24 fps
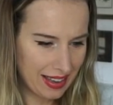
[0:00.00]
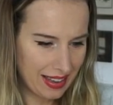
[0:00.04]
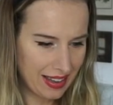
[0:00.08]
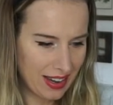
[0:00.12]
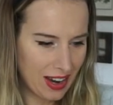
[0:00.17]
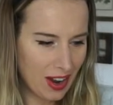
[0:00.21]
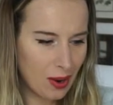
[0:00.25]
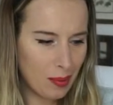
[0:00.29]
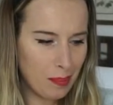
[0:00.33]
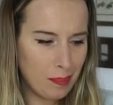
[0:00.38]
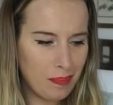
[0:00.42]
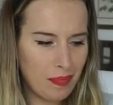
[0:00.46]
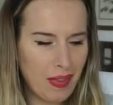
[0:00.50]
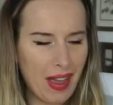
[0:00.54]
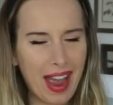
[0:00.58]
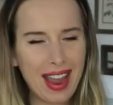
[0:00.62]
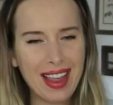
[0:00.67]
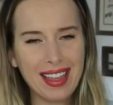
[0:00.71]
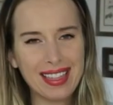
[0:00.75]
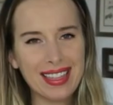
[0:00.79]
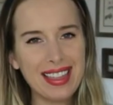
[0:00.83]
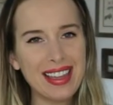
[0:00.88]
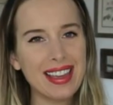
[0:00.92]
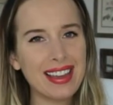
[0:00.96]
no,
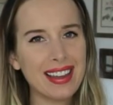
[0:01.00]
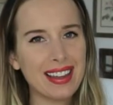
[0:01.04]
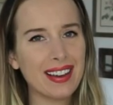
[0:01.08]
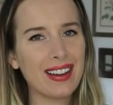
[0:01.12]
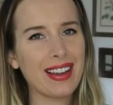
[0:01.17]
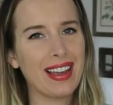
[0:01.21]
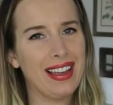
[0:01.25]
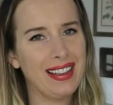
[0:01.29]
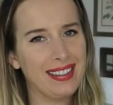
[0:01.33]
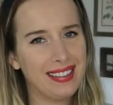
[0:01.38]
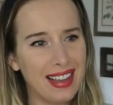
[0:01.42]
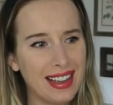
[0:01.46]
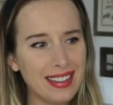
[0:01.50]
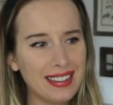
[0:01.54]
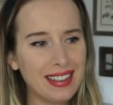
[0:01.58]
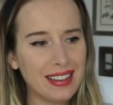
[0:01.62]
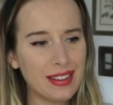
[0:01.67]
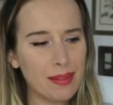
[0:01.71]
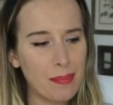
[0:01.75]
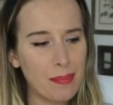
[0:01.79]
I think, okay, it says it's